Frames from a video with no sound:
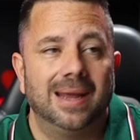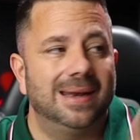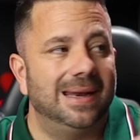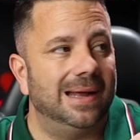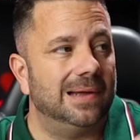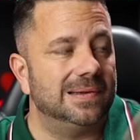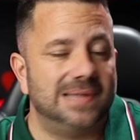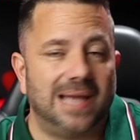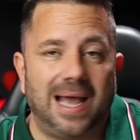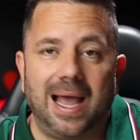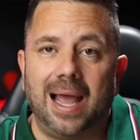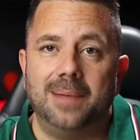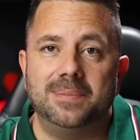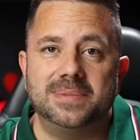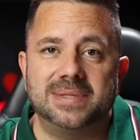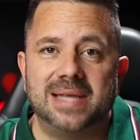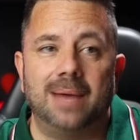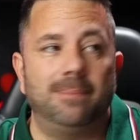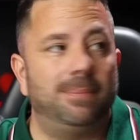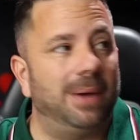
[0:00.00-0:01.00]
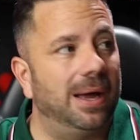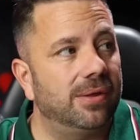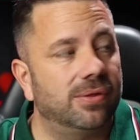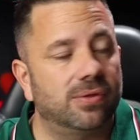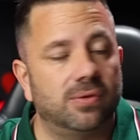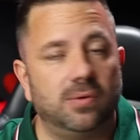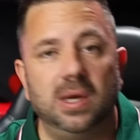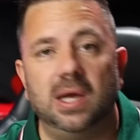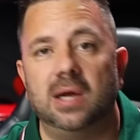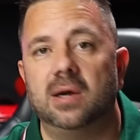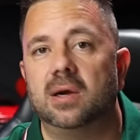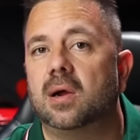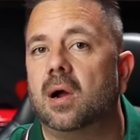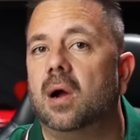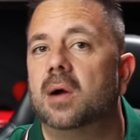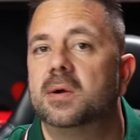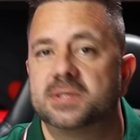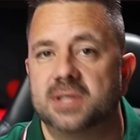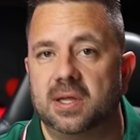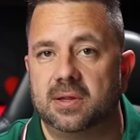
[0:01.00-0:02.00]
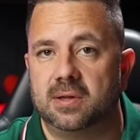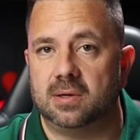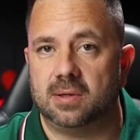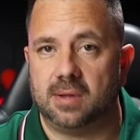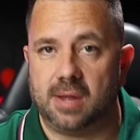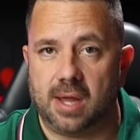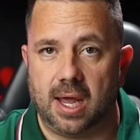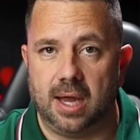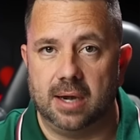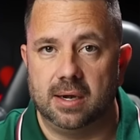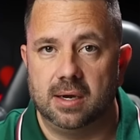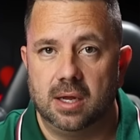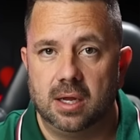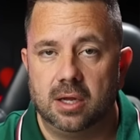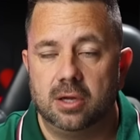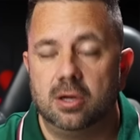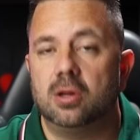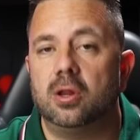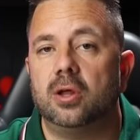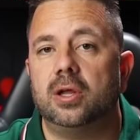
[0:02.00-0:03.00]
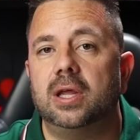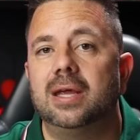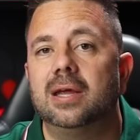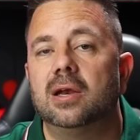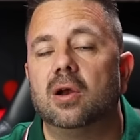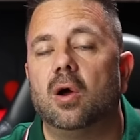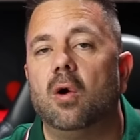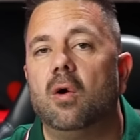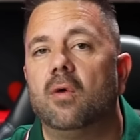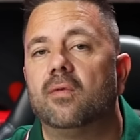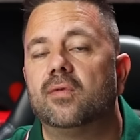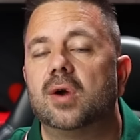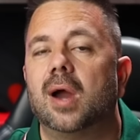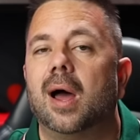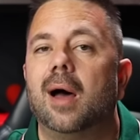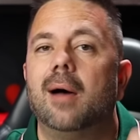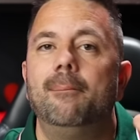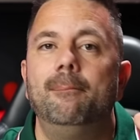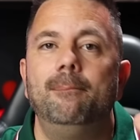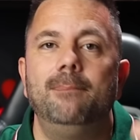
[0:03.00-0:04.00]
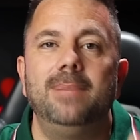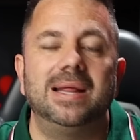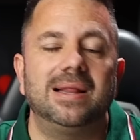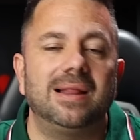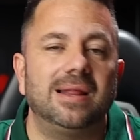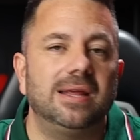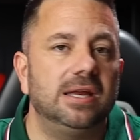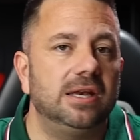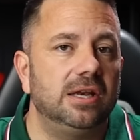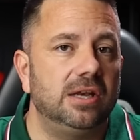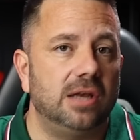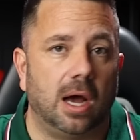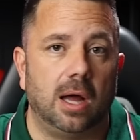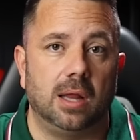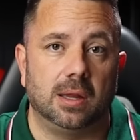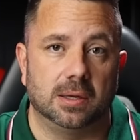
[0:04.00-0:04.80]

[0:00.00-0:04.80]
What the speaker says: Now times that by 300 cars on their lot, you're looking at over $1 million,